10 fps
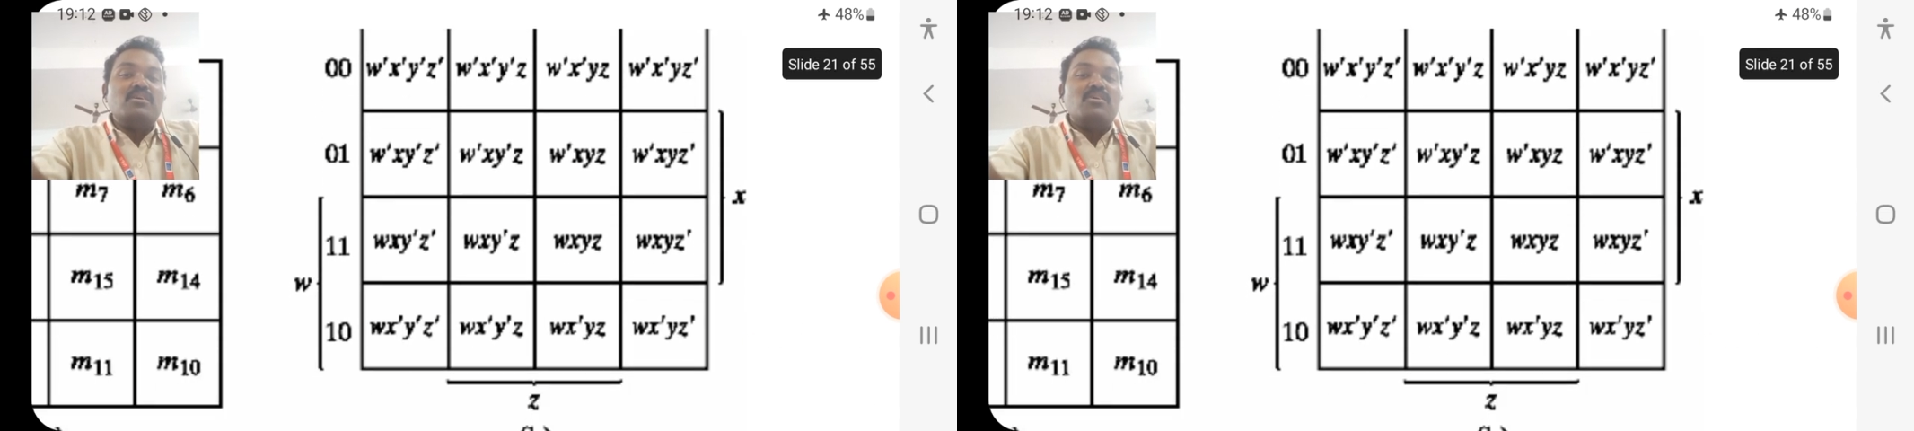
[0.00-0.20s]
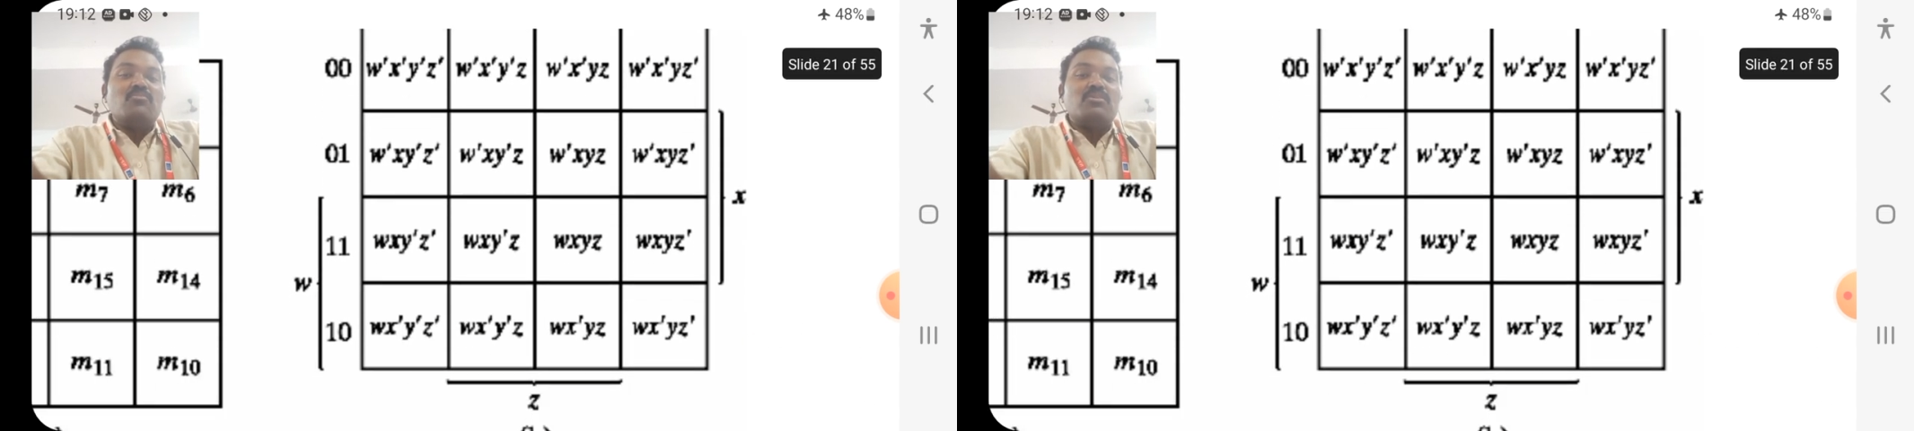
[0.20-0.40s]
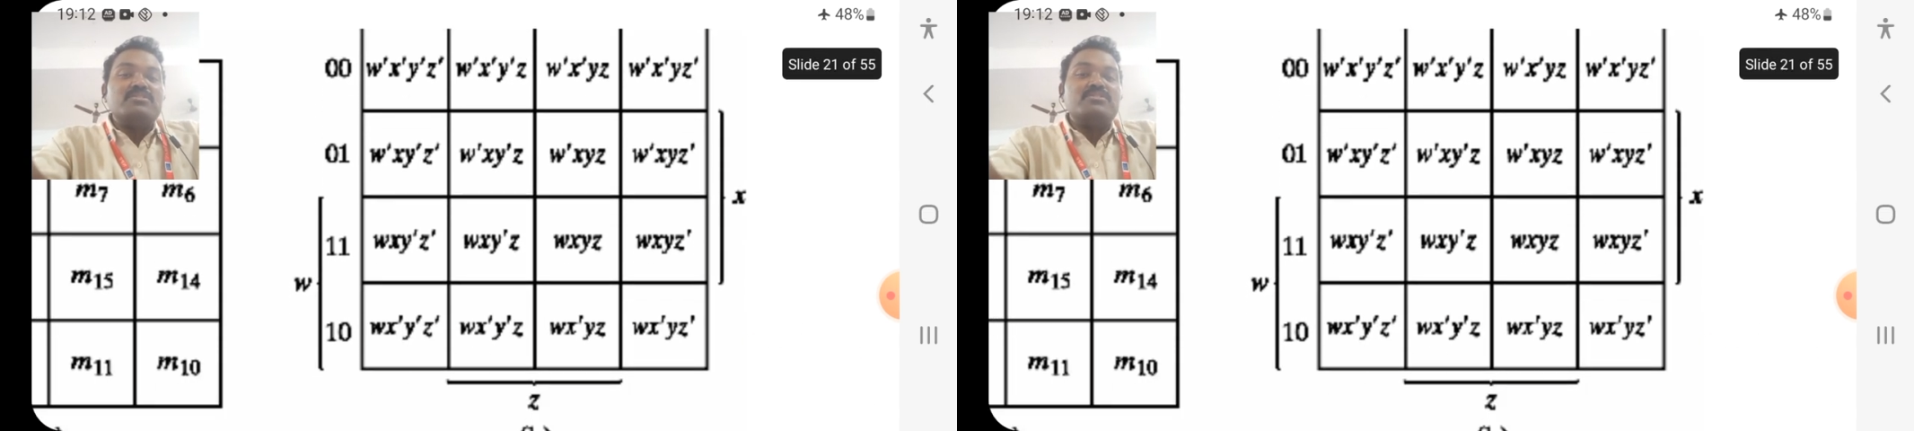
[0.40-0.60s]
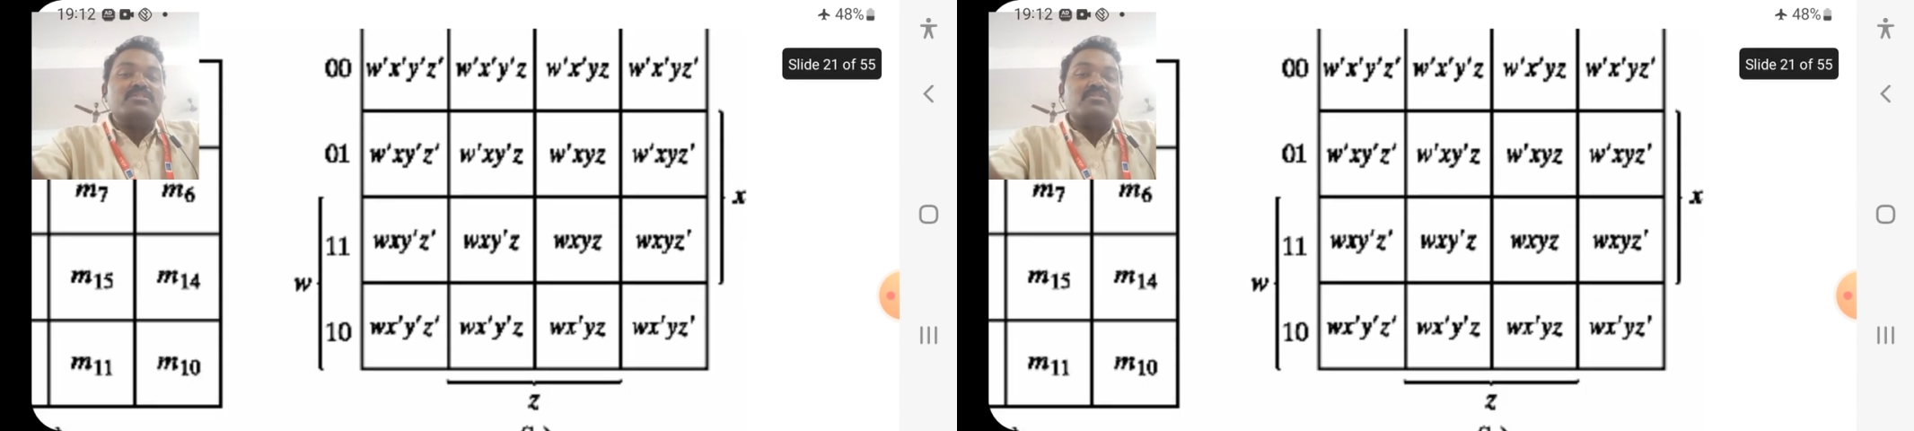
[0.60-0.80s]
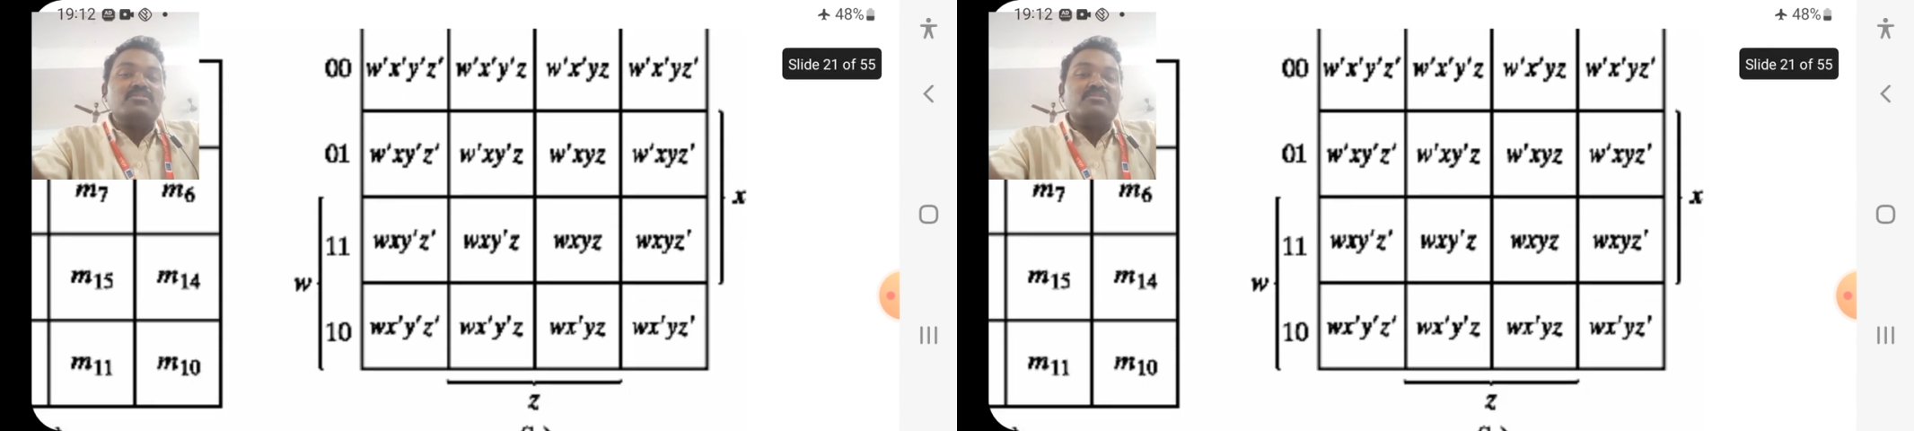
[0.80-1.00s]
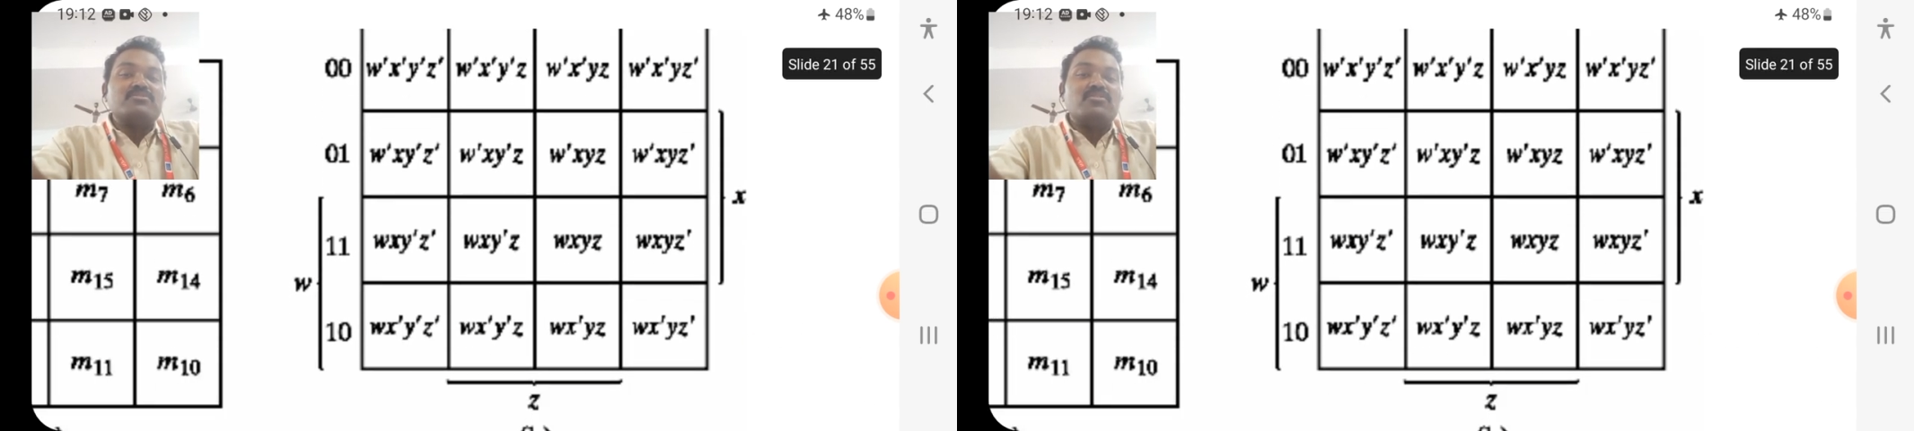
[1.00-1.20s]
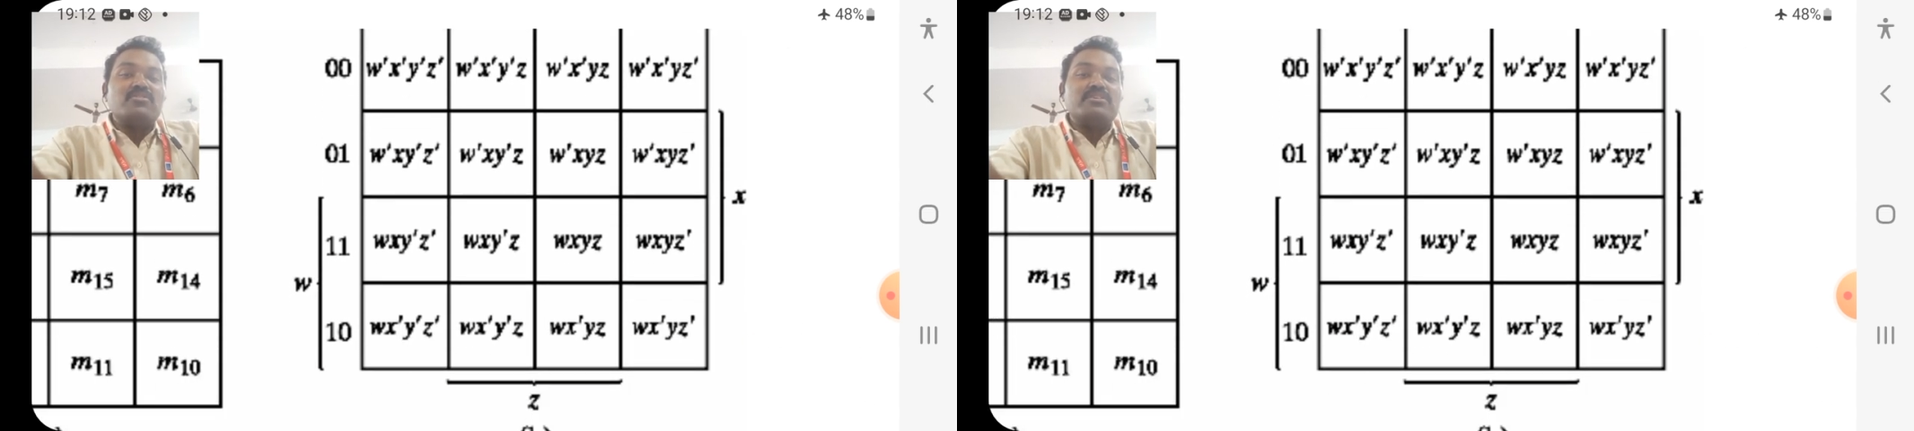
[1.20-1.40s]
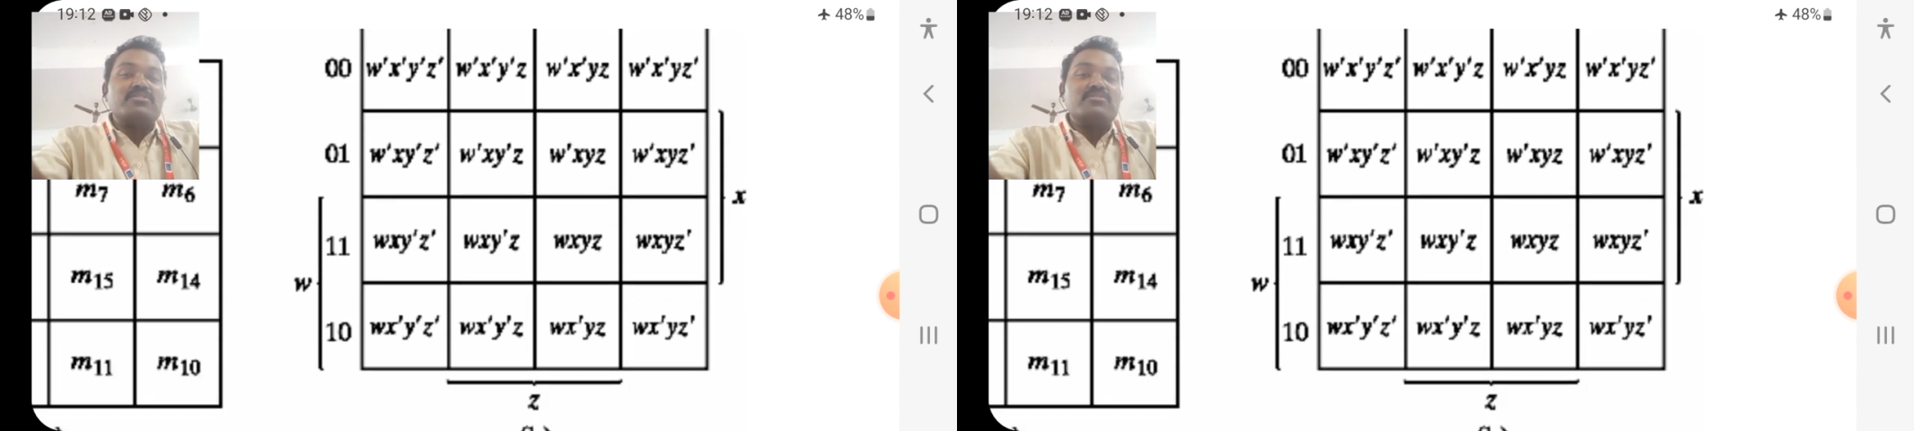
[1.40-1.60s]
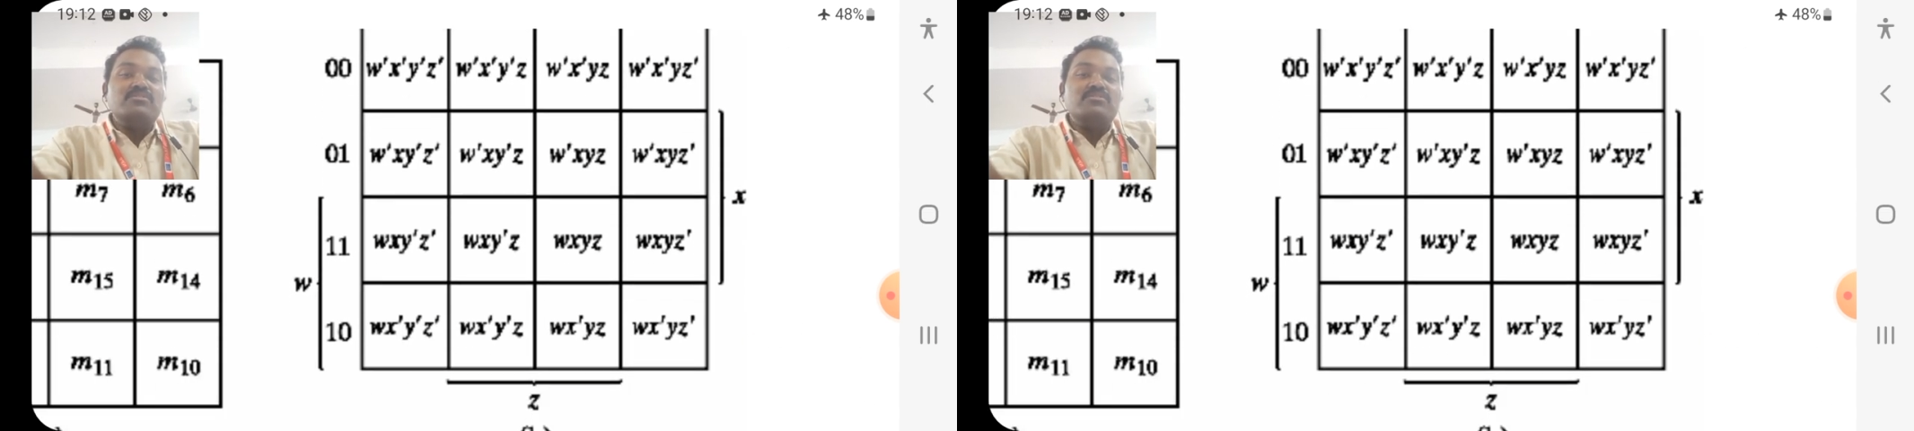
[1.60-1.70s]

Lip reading: 1, 0 is going to